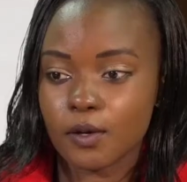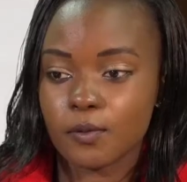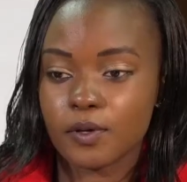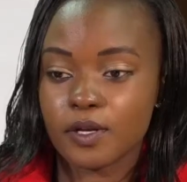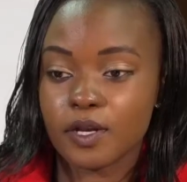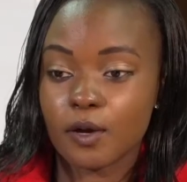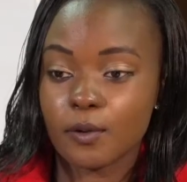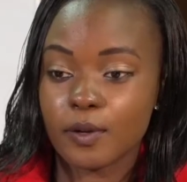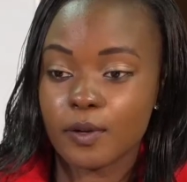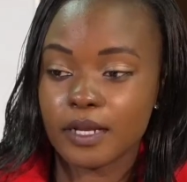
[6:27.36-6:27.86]
We
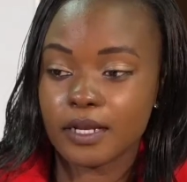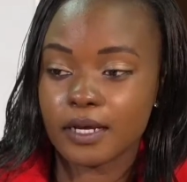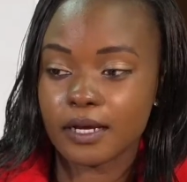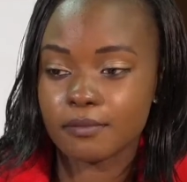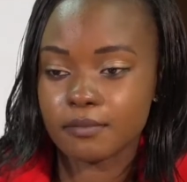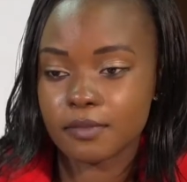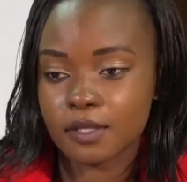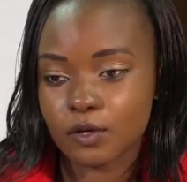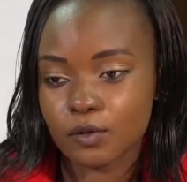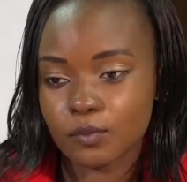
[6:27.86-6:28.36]
now welcome
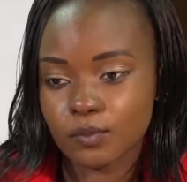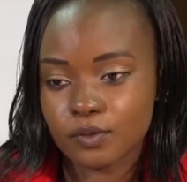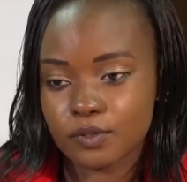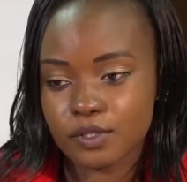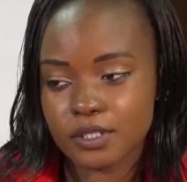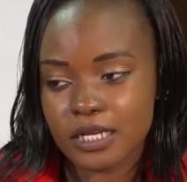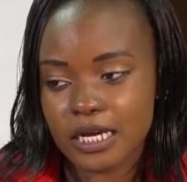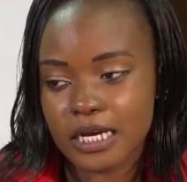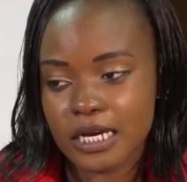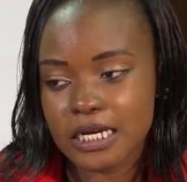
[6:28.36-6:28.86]
the
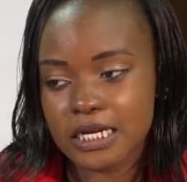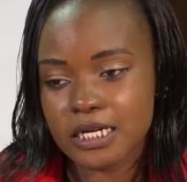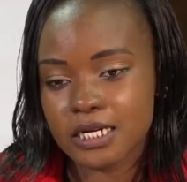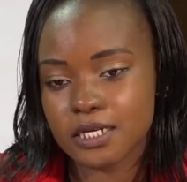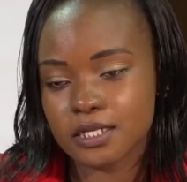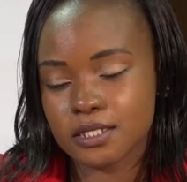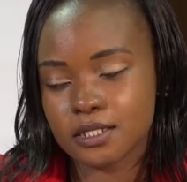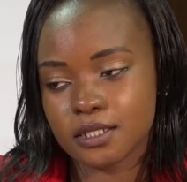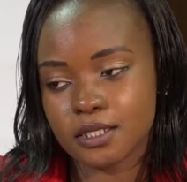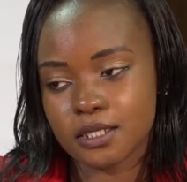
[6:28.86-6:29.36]
opposer,
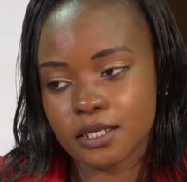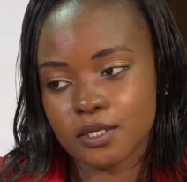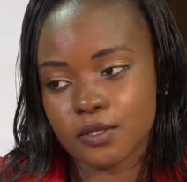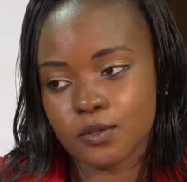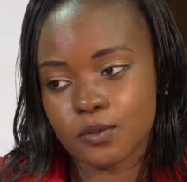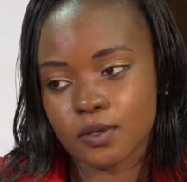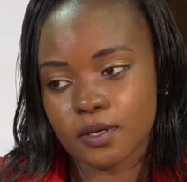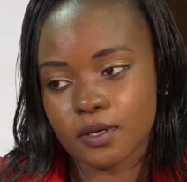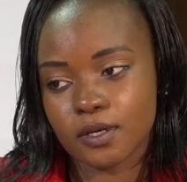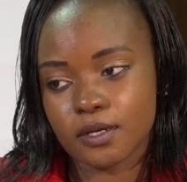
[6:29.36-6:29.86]
Grace
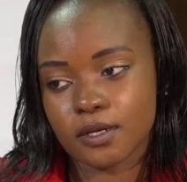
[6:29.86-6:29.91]
Kinyo.